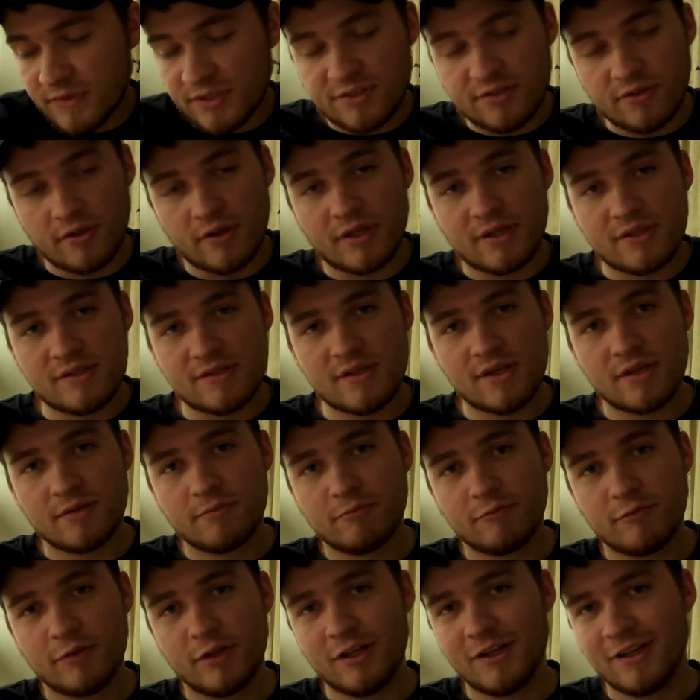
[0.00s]
That's all I can say.
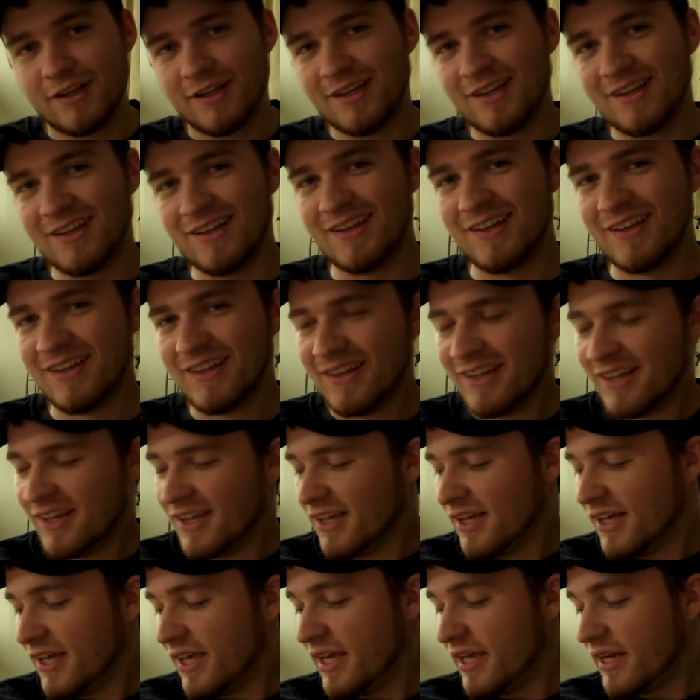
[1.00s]

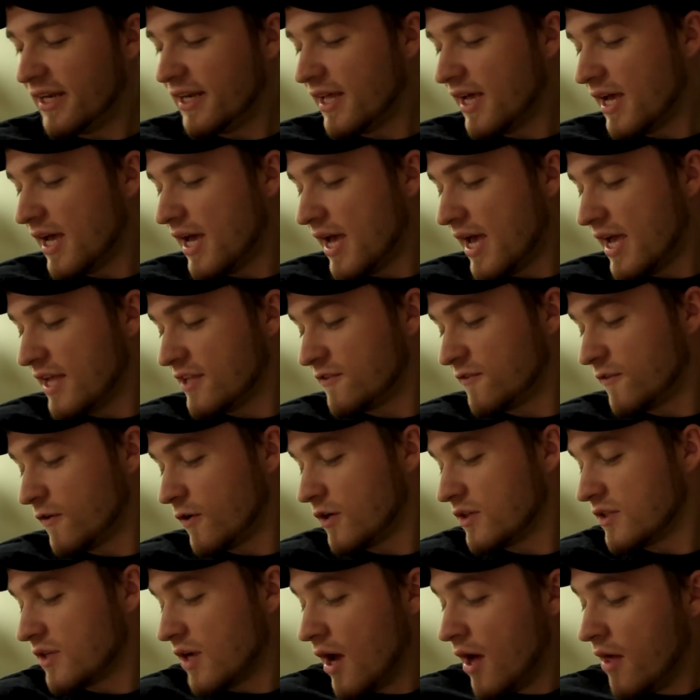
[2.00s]
And uh, as
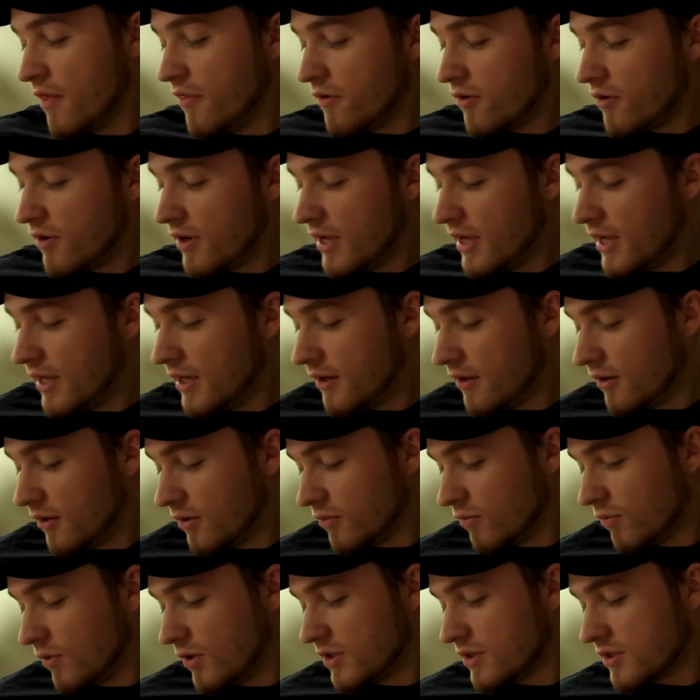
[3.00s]
far as other
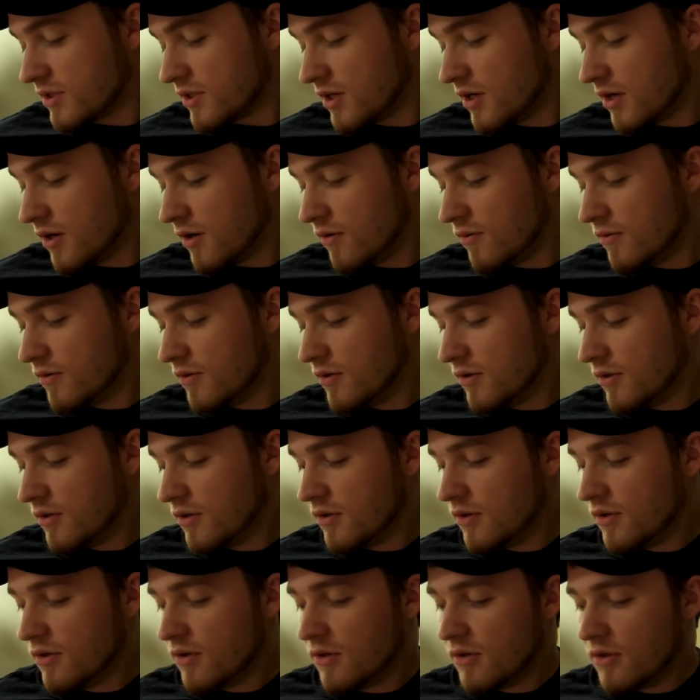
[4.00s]
handheld ones go,
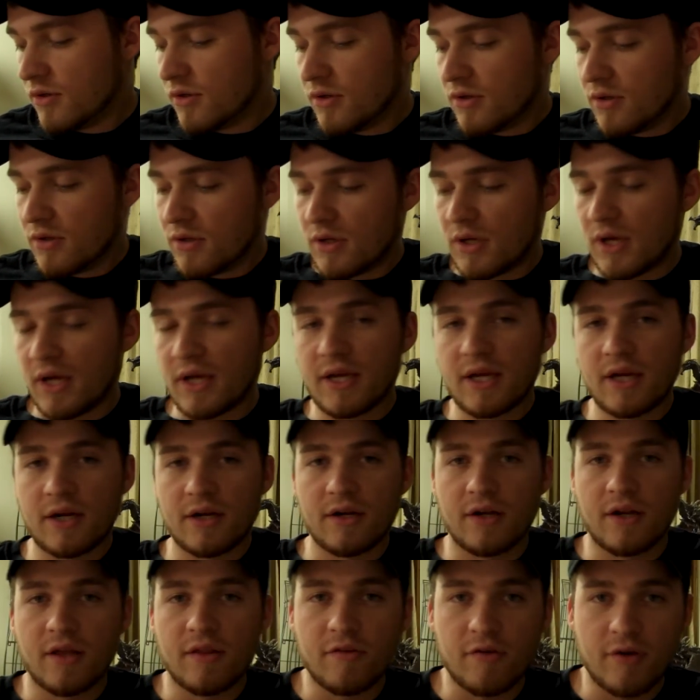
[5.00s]
I got
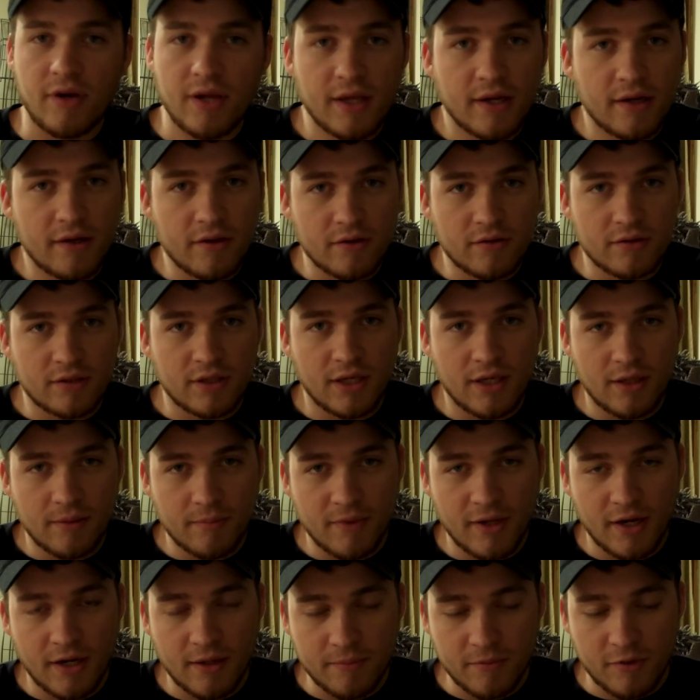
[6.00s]
another handheld
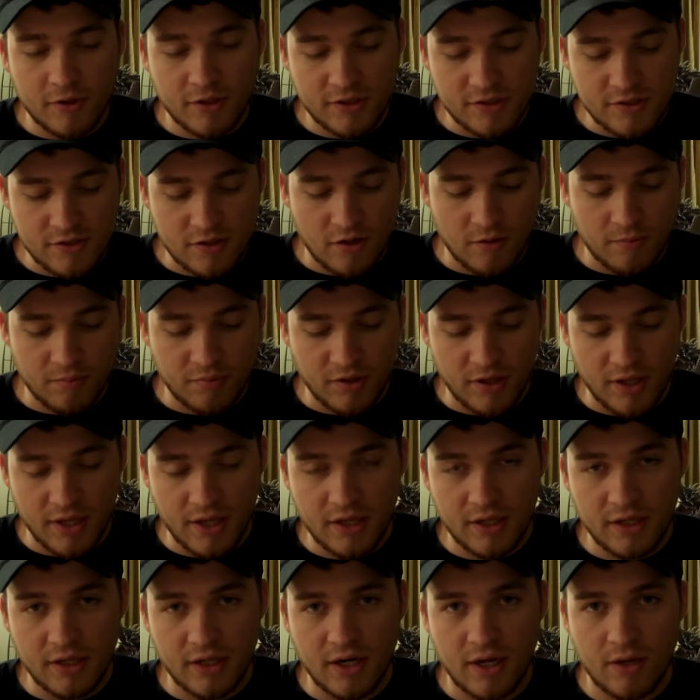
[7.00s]
game that I'm going to start
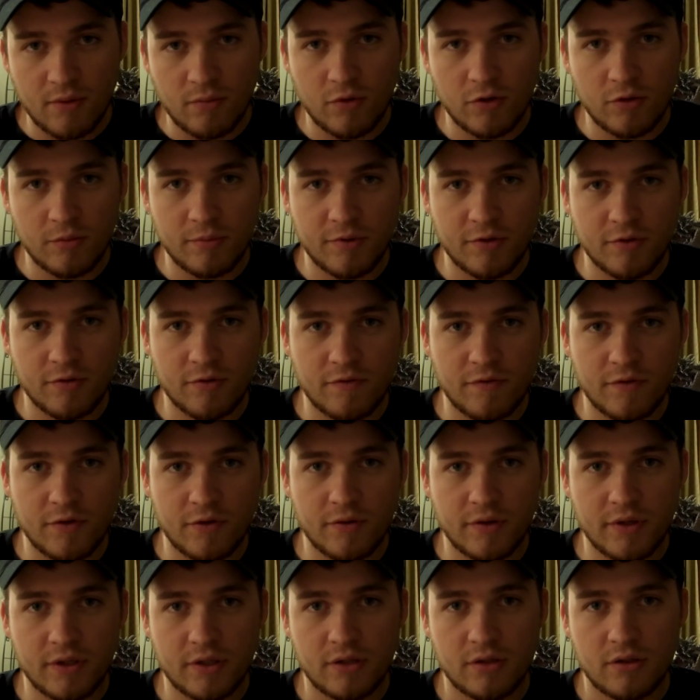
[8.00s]
playing and I will be
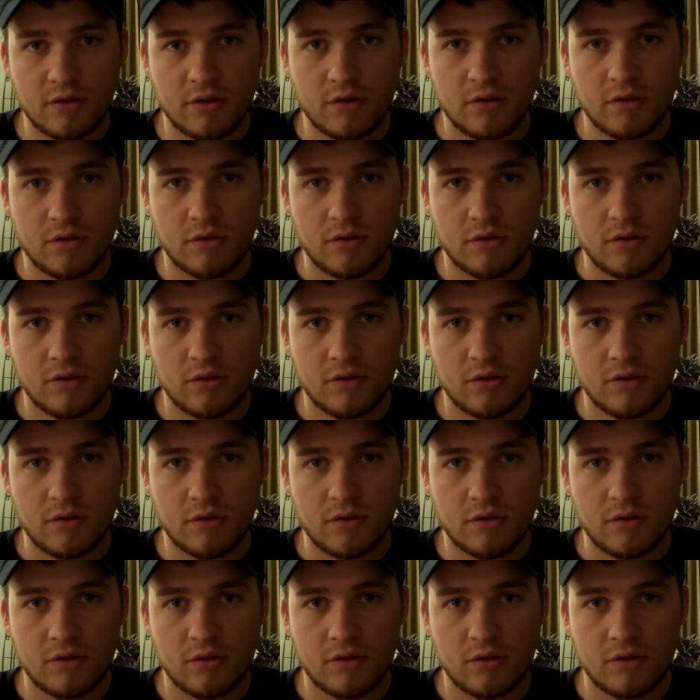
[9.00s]
reviewing.